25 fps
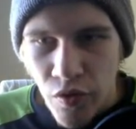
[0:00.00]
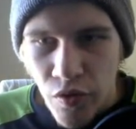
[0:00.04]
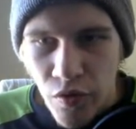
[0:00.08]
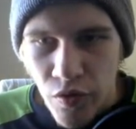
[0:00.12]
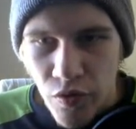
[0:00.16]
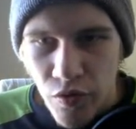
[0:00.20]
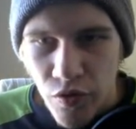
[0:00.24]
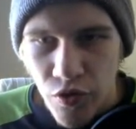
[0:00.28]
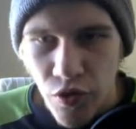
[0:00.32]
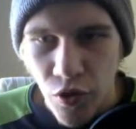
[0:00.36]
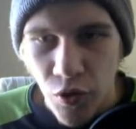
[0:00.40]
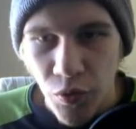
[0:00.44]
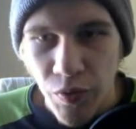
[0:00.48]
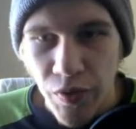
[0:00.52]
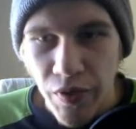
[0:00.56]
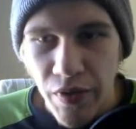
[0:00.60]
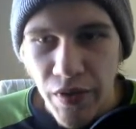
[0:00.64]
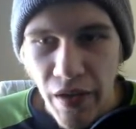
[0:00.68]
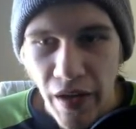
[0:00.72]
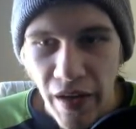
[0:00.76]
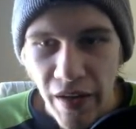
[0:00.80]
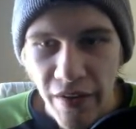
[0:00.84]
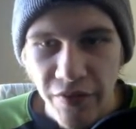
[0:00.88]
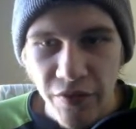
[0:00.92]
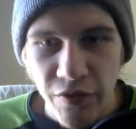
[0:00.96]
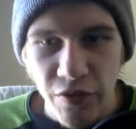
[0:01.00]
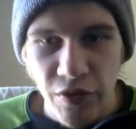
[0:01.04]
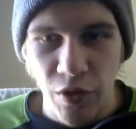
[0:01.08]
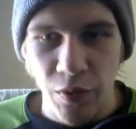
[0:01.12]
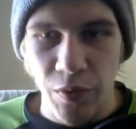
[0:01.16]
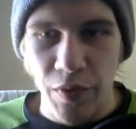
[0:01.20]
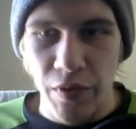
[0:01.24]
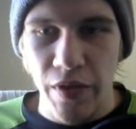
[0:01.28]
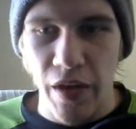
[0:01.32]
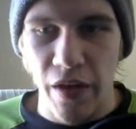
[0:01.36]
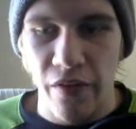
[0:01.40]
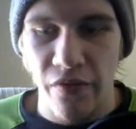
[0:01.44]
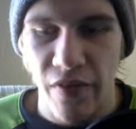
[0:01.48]
So we
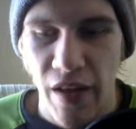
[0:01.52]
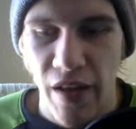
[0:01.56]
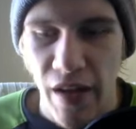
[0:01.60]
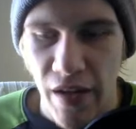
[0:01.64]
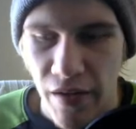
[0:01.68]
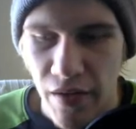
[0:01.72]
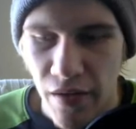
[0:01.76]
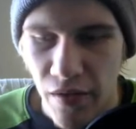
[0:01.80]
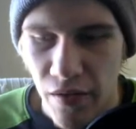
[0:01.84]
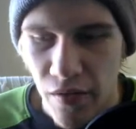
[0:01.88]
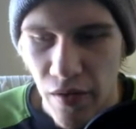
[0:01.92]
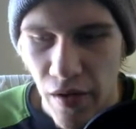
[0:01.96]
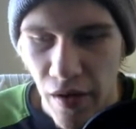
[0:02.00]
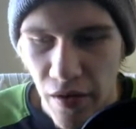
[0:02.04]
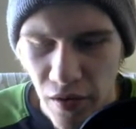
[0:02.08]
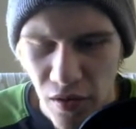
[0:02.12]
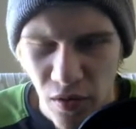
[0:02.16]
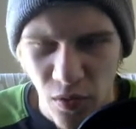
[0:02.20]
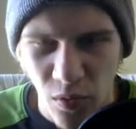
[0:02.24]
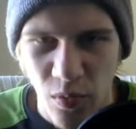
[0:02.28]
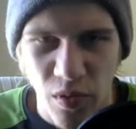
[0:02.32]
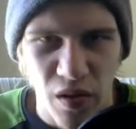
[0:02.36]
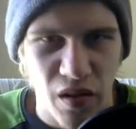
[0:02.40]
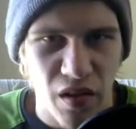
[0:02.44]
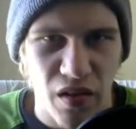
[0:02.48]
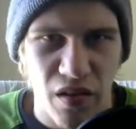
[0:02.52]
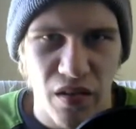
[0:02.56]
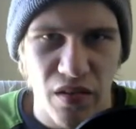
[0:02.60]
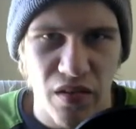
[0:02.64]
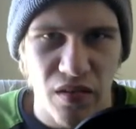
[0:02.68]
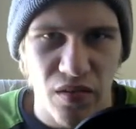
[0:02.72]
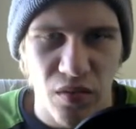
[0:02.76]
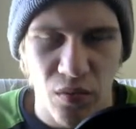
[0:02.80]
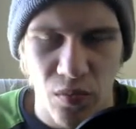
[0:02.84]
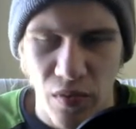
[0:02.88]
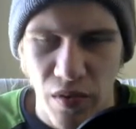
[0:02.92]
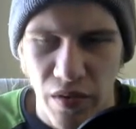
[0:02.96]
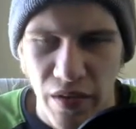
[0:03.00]
have that now. I don't know why it's
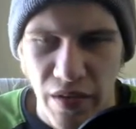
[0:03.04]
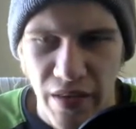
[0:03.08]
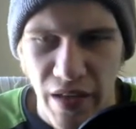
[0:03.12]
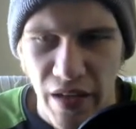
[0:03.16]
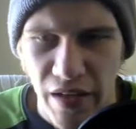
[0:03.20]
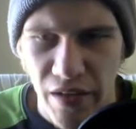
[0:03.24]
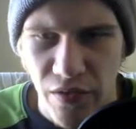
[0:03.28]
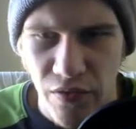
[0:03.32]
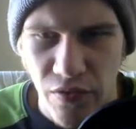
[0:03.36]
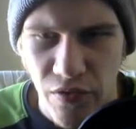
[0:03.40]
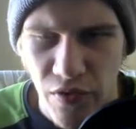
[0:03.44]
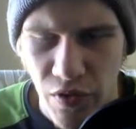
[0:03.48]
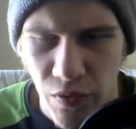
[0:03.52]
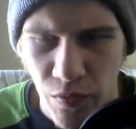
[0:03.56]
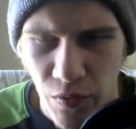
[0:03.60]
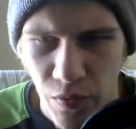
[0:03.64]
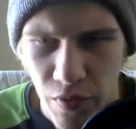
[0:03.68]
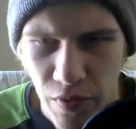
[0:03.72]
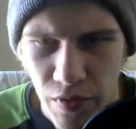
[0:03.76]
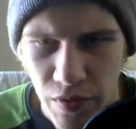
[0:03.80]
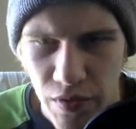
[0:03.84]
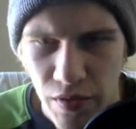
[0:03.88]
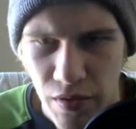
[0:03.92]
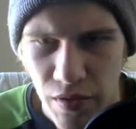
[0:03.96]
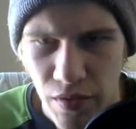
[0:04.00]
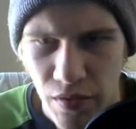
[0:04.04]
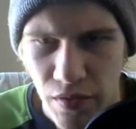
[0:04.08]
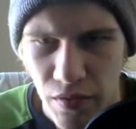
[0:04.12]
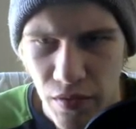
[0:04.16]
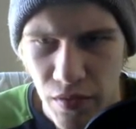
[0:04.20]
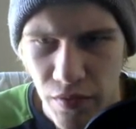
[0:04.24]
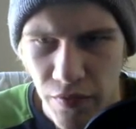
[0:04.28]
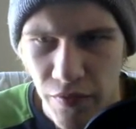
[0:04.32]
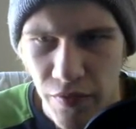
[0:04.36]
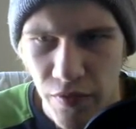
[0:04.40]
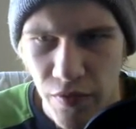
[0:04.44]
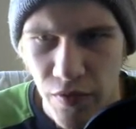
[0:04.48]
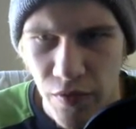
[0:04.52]
not working. That usually works
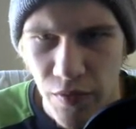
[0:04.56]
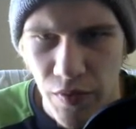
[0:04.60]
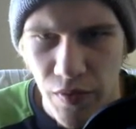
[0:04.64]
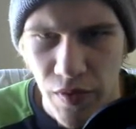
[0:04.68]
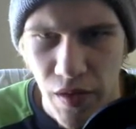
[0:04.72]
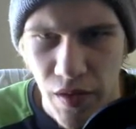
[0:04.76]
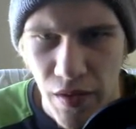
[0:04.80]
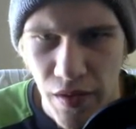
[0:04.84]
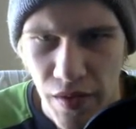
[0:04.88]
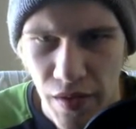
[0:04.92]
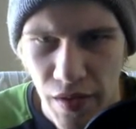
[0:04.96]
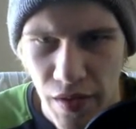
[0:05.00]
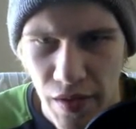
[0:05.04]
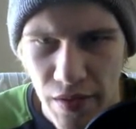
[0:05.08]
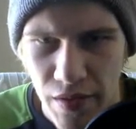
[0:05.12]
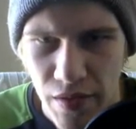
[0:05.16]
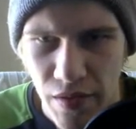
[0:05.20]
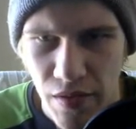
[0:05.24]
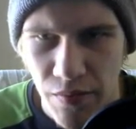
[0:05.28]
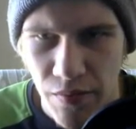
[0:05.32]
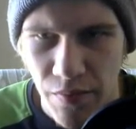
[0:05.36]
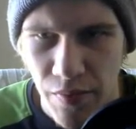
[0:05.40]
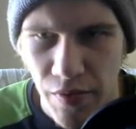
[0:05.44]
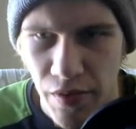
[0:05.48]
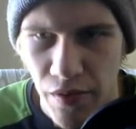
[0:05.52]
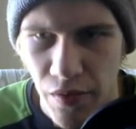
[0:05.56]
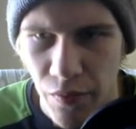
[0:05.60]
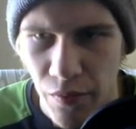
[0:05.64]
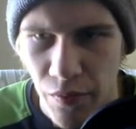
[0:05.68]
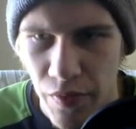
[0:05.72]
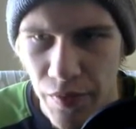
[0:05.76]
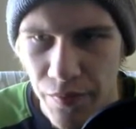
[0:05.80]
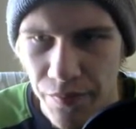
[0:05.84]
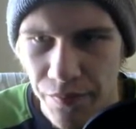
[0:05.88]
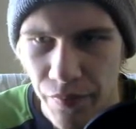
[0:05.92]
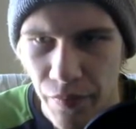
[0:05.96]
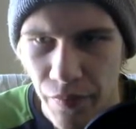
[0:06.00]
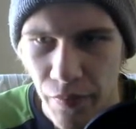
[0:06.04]
if you do it like that, but either
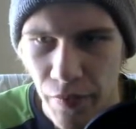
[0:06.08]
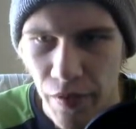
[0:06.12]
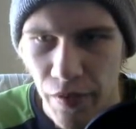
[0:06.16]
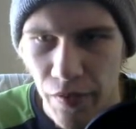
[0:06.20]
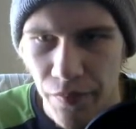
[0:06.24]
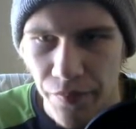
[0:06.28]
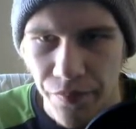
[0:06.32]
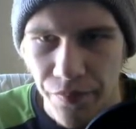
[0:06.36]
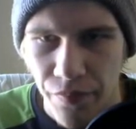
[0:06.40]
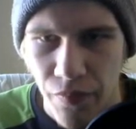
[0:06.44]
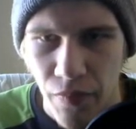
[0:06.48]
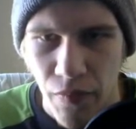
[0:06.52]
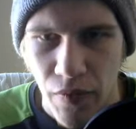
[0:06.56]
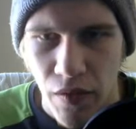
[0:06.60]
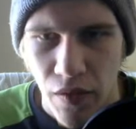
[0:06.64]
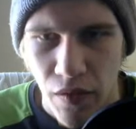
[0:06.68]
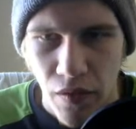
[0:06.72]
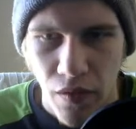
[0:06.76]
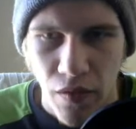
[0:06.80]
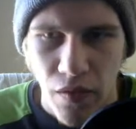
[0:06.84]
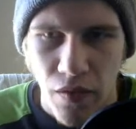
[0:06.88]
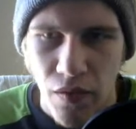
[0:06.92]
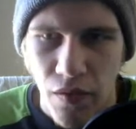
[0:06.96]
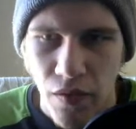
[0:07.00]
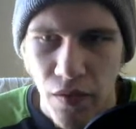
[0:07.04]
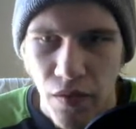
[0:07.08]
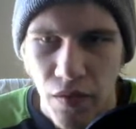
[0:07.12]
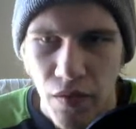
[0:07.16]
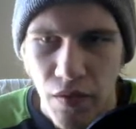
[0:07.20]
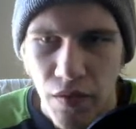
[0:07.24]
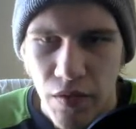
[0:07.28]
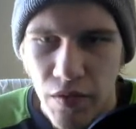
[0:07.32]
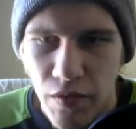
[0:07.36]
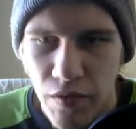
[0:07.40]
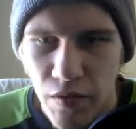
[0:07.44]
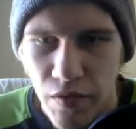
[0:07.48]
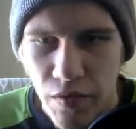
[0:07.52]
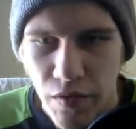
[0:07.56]
way, okay.
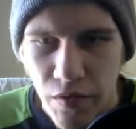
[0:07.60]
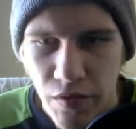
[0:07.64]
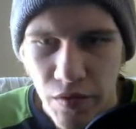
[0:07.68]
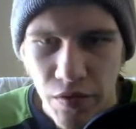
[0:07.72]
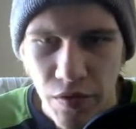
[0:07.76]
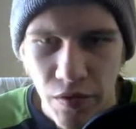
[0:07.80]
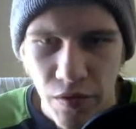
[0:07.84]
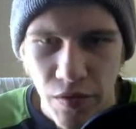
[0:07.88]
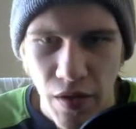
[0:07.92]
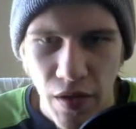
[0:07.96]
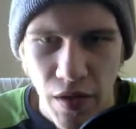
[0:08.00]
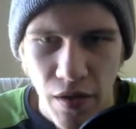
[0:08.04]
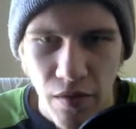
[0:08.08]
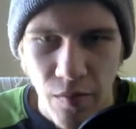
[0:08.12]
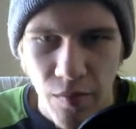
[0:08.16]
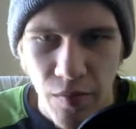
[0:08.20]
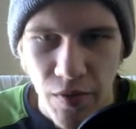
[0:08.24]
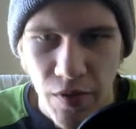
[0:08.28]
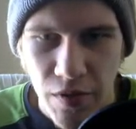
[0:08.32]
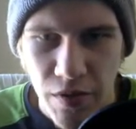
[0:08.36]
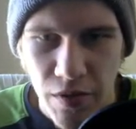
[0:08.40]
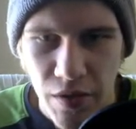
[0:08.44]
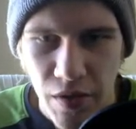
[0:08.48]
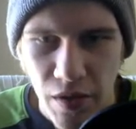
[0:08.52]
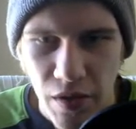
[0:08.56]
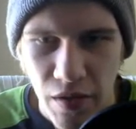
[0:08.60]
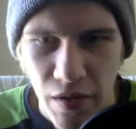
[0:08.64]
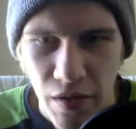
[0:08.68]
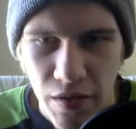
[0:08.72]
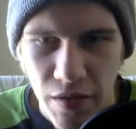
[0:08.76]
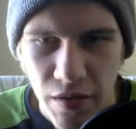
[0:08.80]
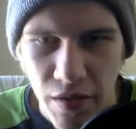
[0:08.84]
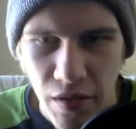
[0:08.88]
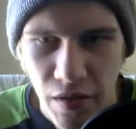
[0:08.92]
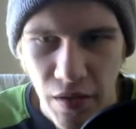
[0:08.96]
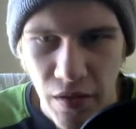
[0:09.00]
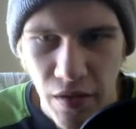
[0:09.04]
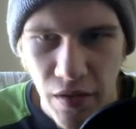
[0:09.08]
So now I'm gonna say, let's
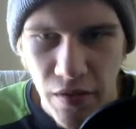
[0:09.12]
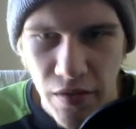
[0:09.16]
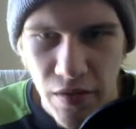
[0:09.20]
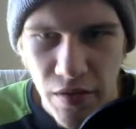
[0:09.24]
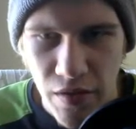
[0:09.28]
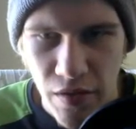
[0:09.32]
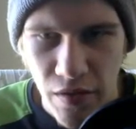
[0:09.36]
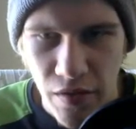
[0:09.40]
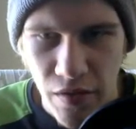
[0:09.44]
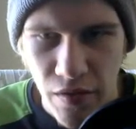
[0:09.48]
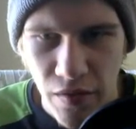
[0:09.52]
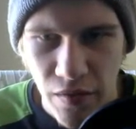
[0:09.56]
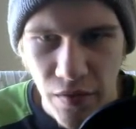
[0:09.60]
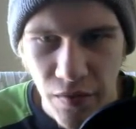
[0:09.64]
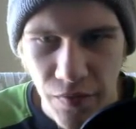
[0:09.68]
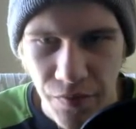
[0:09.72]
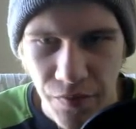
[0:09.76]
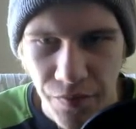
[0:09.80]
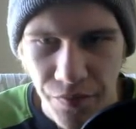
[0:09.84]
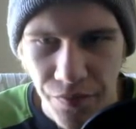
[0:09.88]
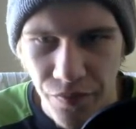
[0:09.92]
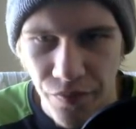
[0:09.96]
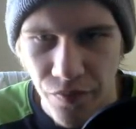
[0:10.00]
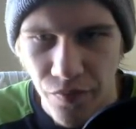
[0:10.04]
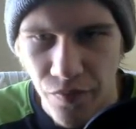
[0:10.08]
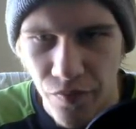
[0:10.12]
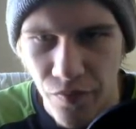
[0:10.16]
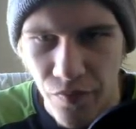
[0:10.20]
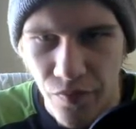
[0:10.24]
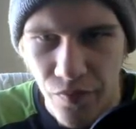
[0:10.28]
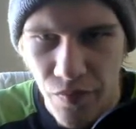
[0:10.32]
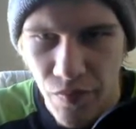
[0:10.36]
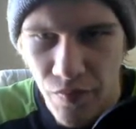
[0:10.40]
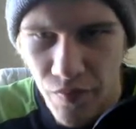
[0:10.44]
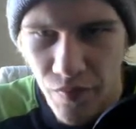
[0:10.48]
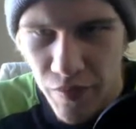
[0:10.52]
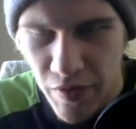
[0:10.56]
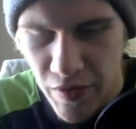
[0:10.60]
say enter,
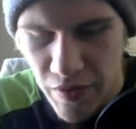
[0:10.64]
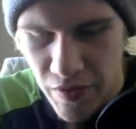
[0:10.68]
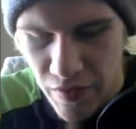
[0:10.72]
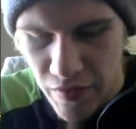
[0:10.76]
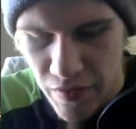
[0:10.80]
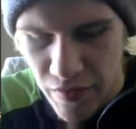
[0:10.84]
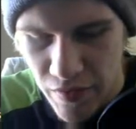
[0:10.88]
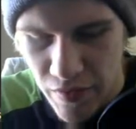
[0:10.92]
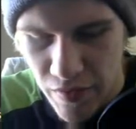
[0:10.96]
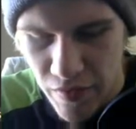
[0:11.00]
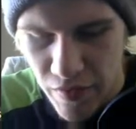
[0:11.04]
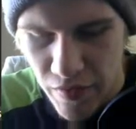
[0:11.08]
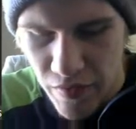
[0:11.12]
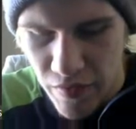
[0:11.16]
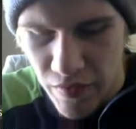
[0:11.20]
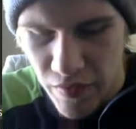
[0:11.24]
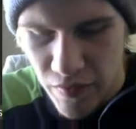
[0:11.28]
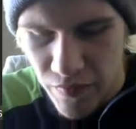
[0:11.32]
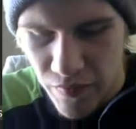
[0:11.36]
please enter